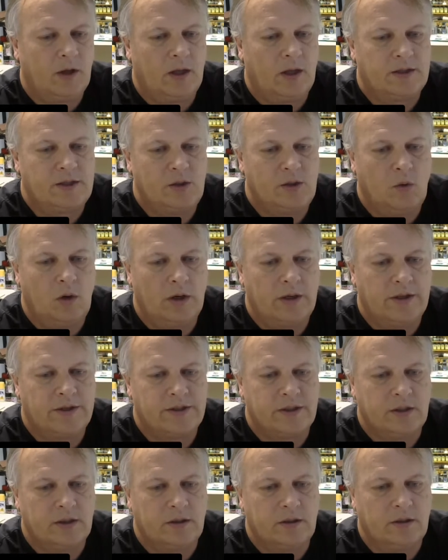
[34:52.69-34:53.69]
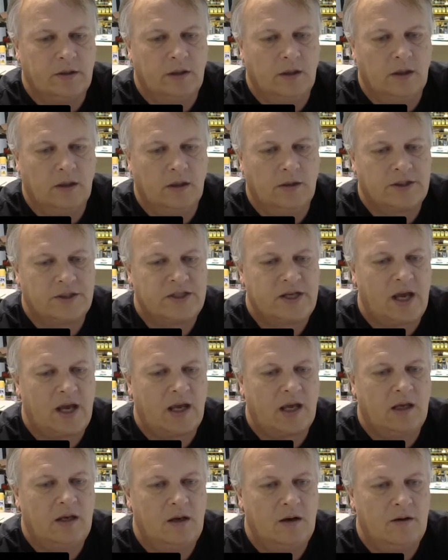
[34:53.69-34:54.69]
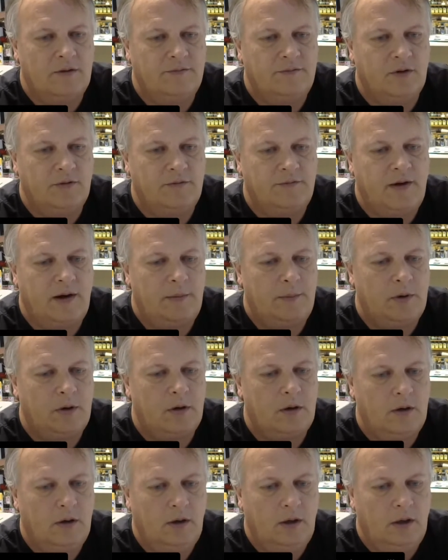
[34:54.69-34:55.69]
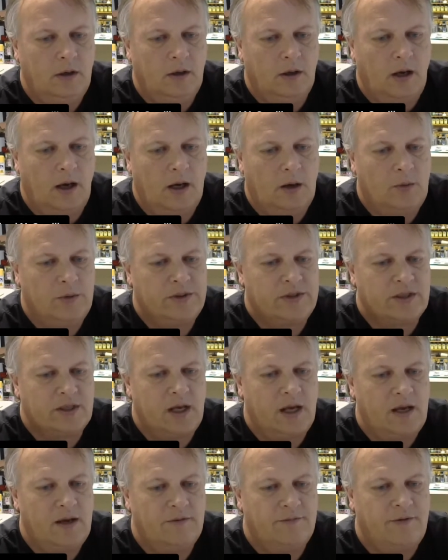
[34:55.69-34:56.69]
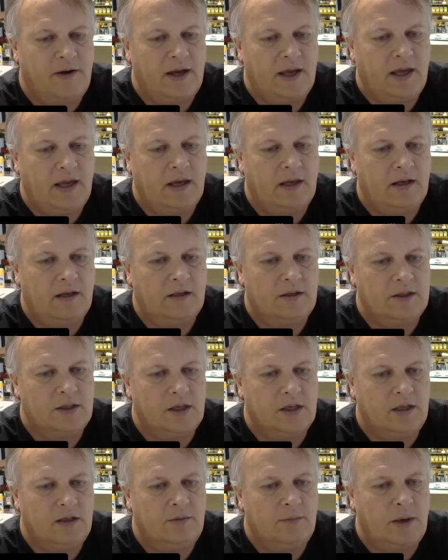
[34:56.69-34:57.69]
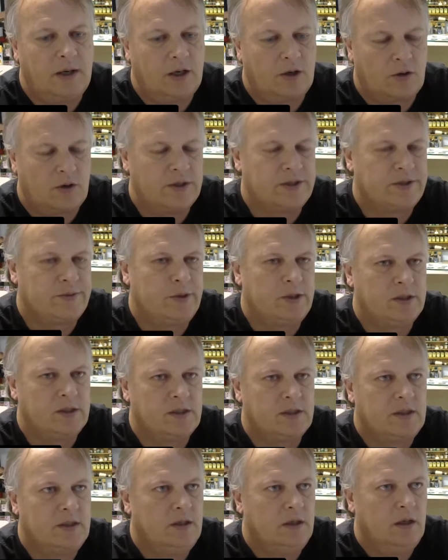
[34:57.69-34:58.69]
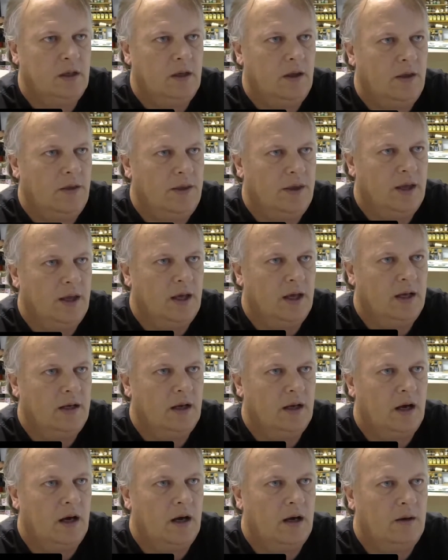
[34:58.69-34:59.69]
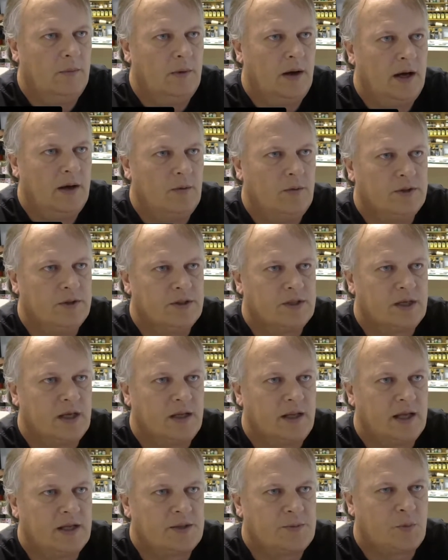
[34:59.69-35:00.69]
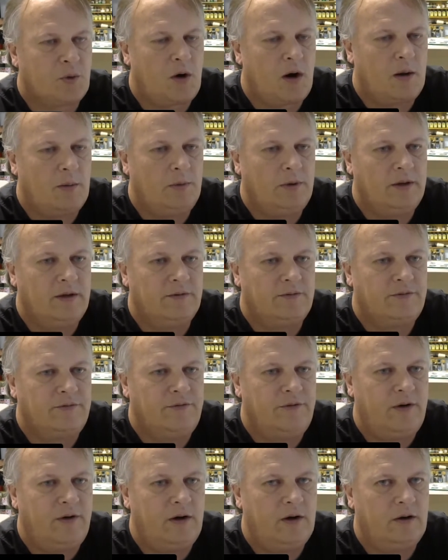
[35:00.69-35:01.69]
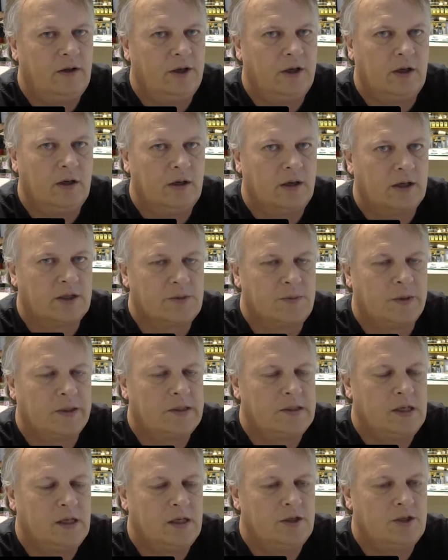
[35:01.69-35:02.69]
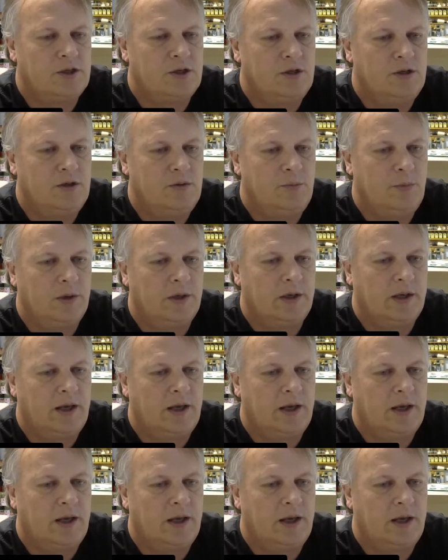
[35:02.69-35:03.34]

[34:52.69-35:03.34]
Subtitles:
let's see, what is it? The 2nd of November. I would say if I get it done by Christmas, then I would say that's probably a fairly good expectation. But